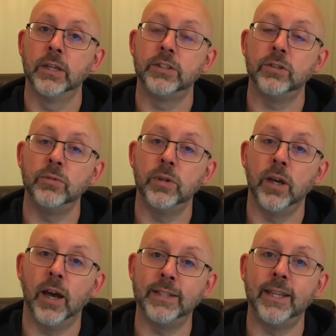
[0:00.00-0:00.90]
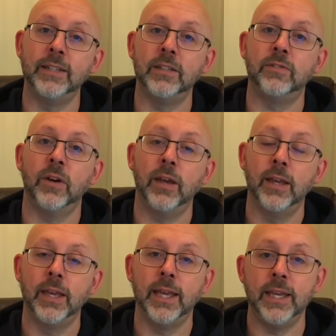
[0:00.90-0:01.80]
to identify,
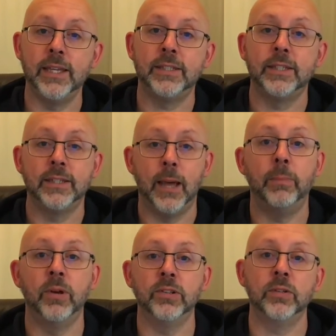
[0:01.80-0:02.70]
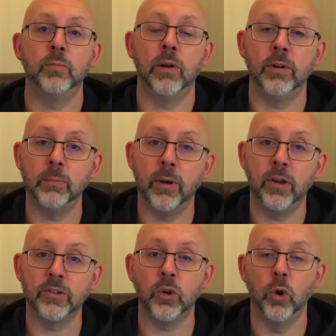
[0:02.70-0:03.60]
is that person wearing a
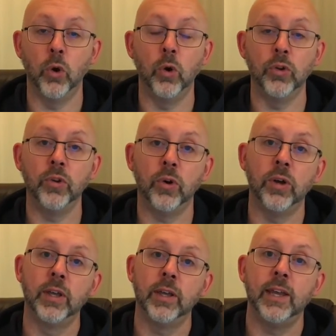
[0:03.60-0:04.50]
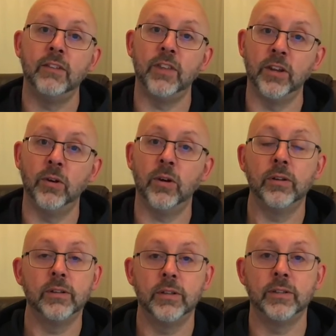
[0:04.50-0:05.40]
mask or not? If they're
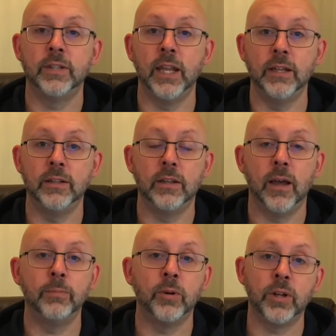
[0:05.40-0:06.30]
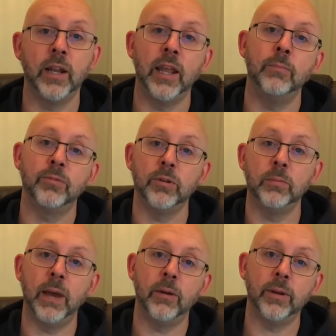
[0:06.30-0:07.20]
not, then I'm not going to let them through the
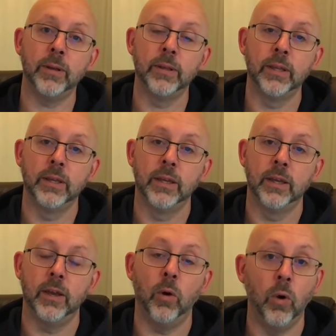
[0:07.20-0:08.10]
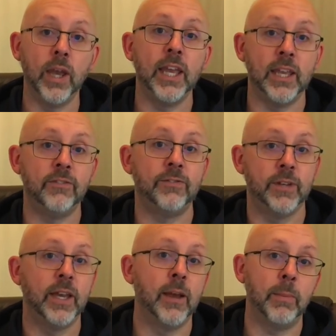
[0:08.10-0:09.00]
barrier, if
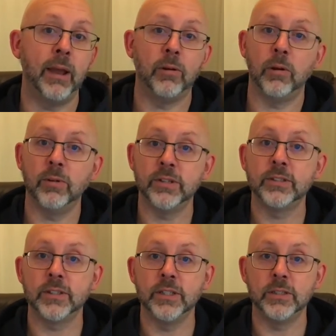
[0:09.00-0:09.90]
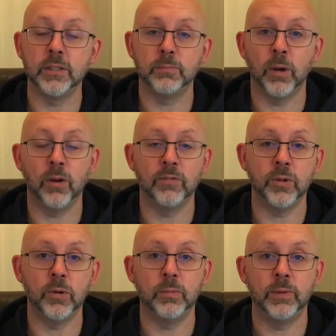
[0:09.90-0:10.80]
a barrier is part of
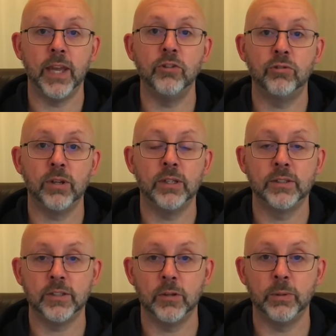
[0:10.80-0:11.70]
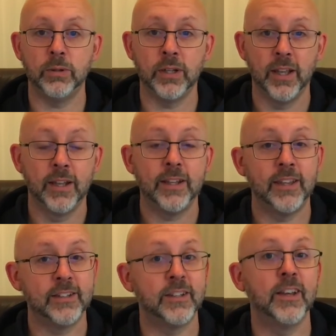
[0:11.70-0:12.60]
your entry to your building. Now,
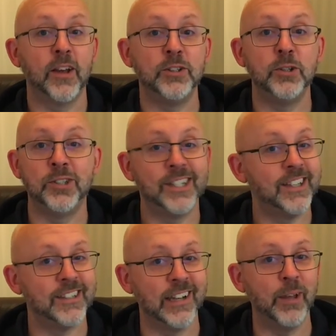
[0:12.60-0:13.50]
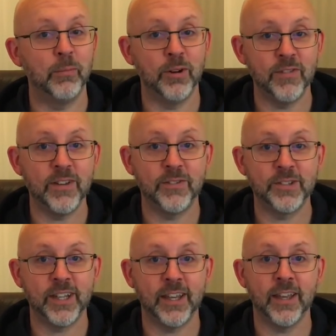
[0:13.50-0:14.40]
as you can see, there's a number of ifs
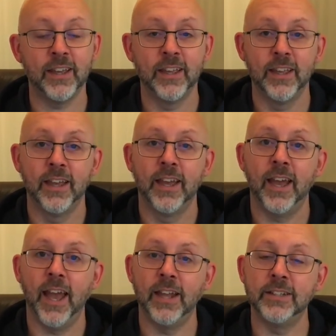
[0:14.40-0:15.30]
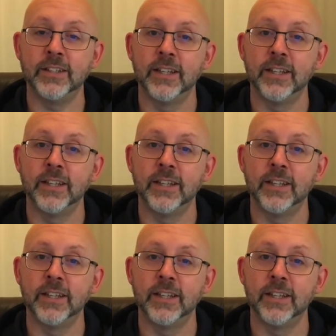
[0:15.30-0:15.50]
here. And